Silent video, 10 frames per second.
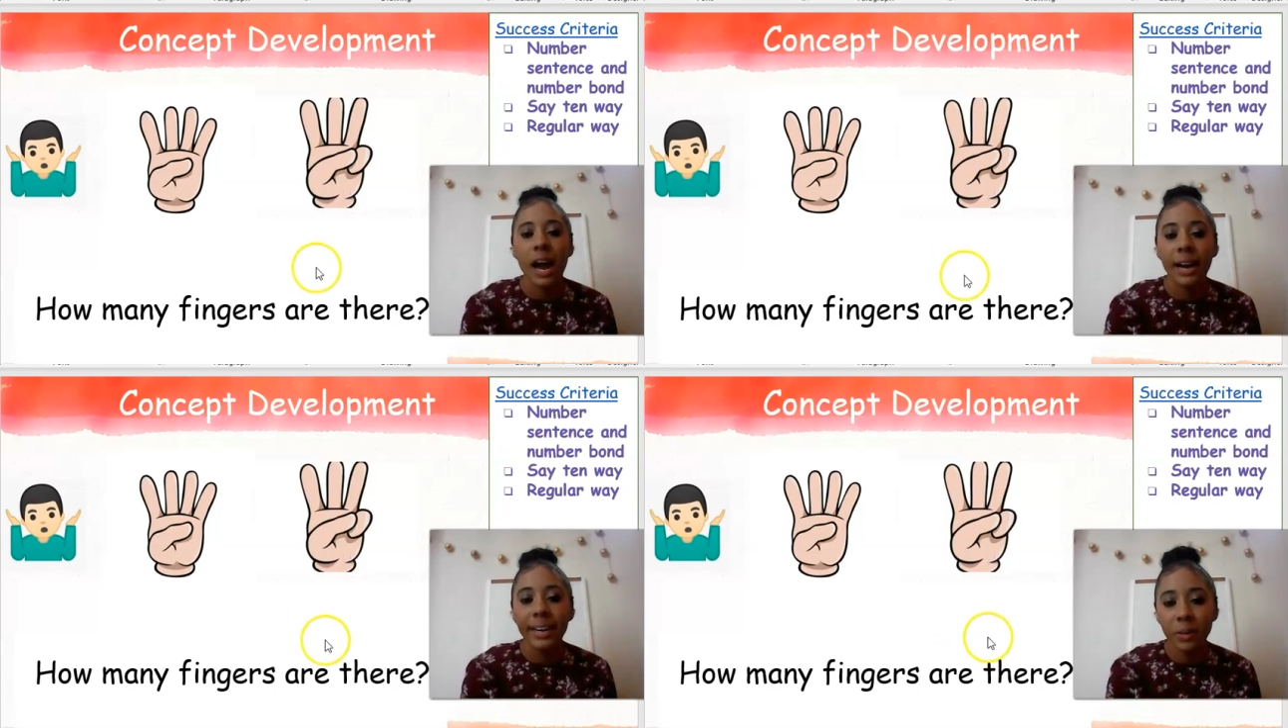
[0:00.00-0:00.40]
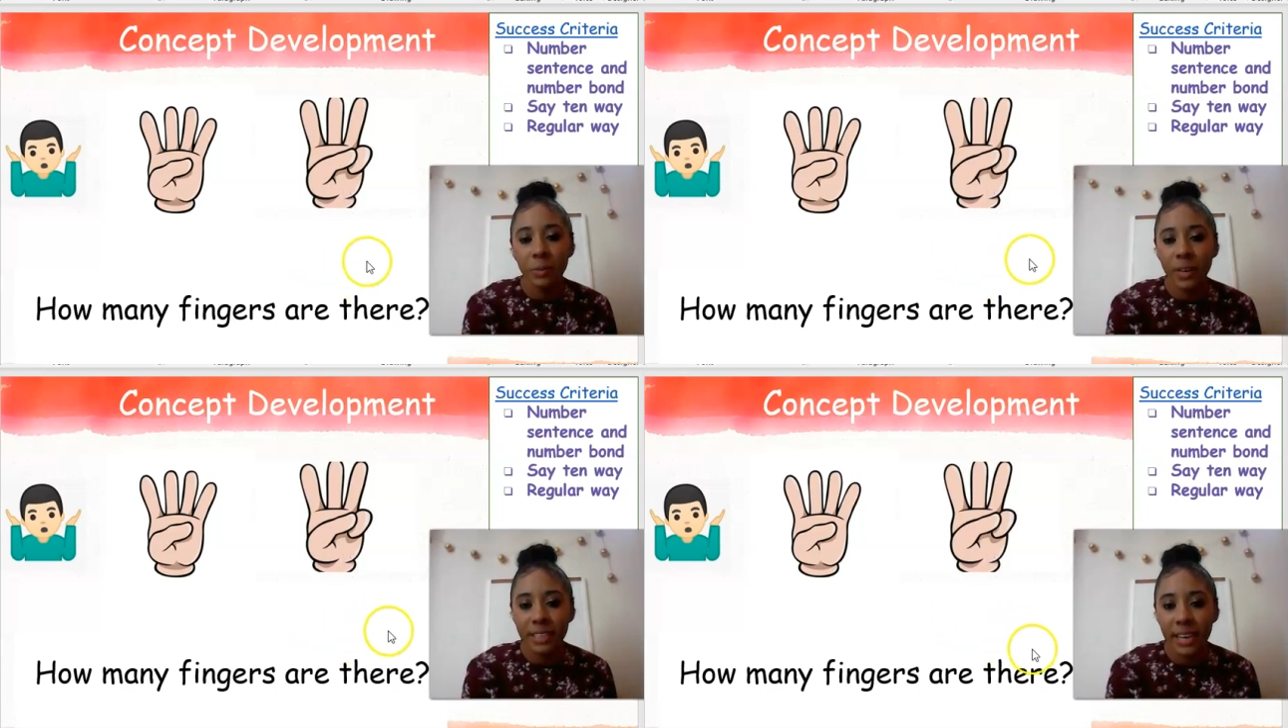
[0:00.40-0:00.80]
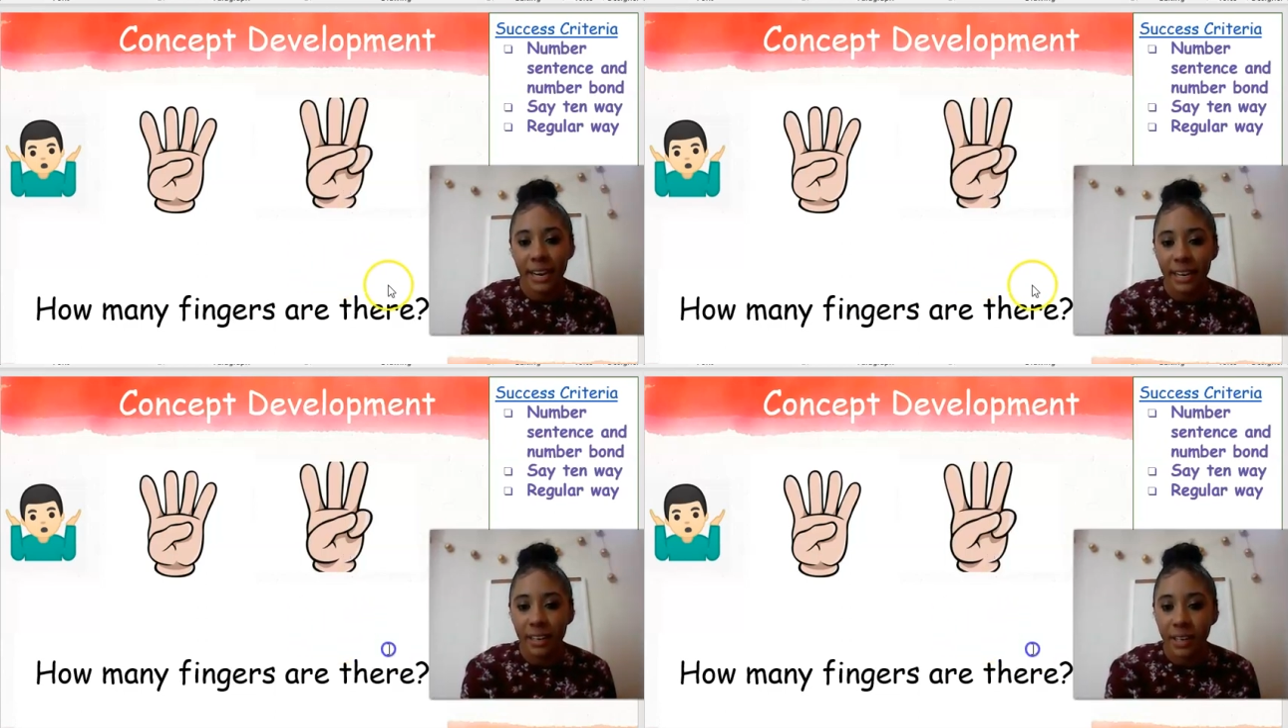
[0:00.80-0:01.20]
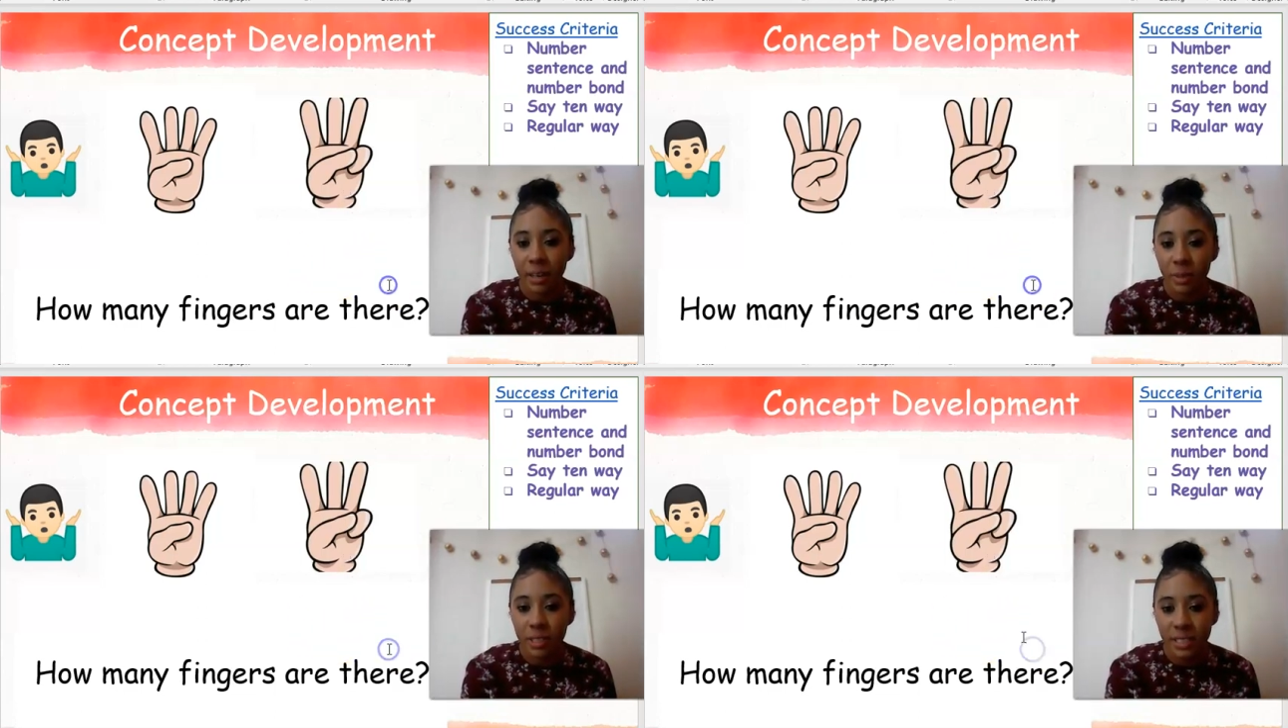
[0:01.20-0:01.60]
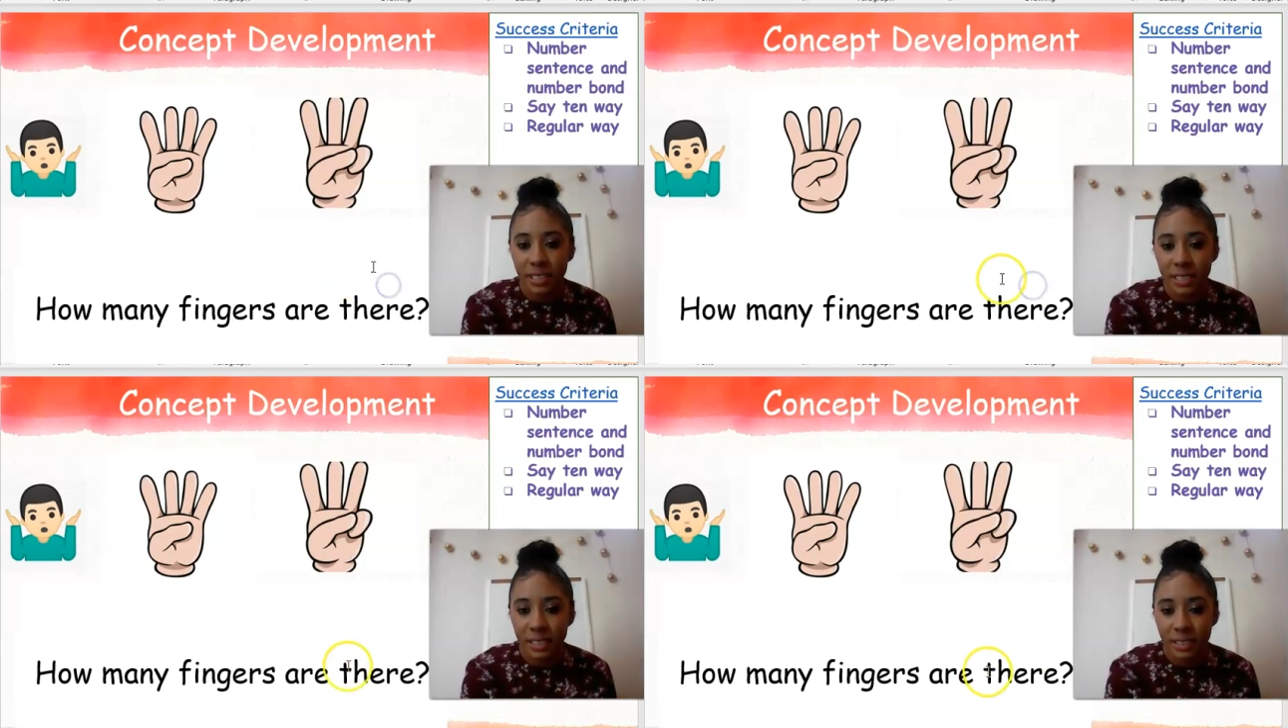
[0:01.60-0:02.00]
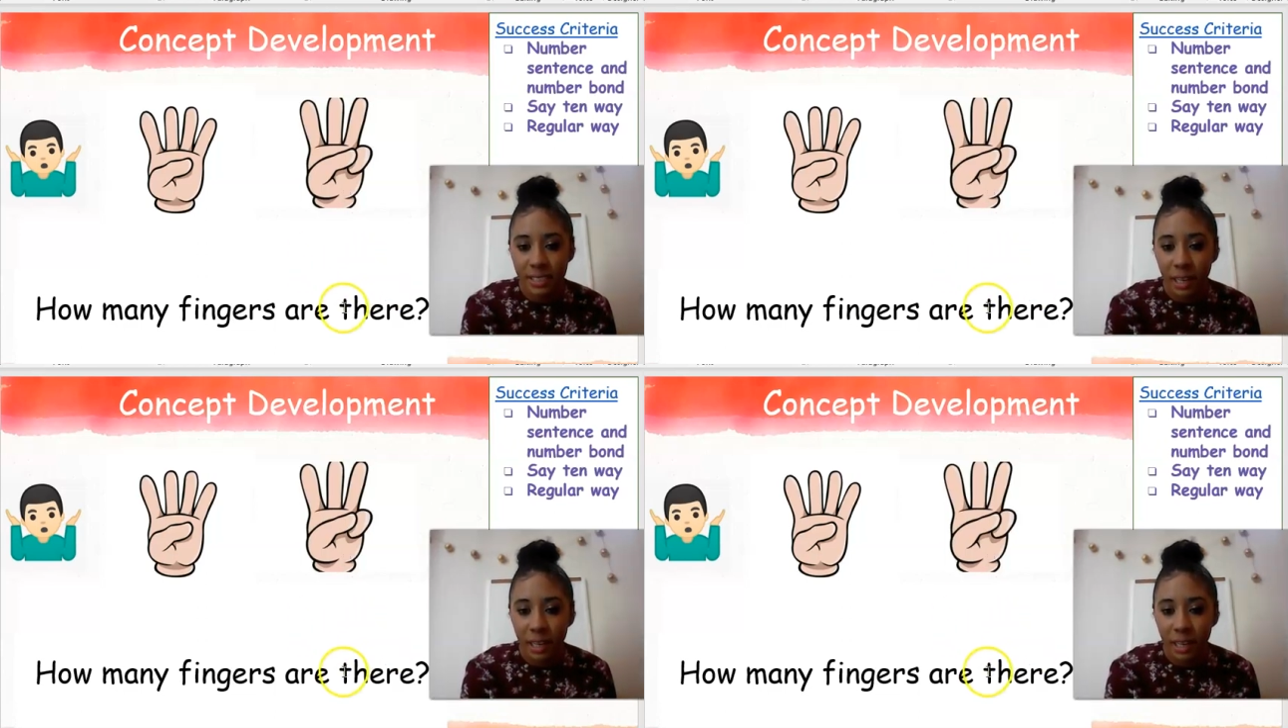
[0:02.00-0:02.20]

I can write that in a number sentence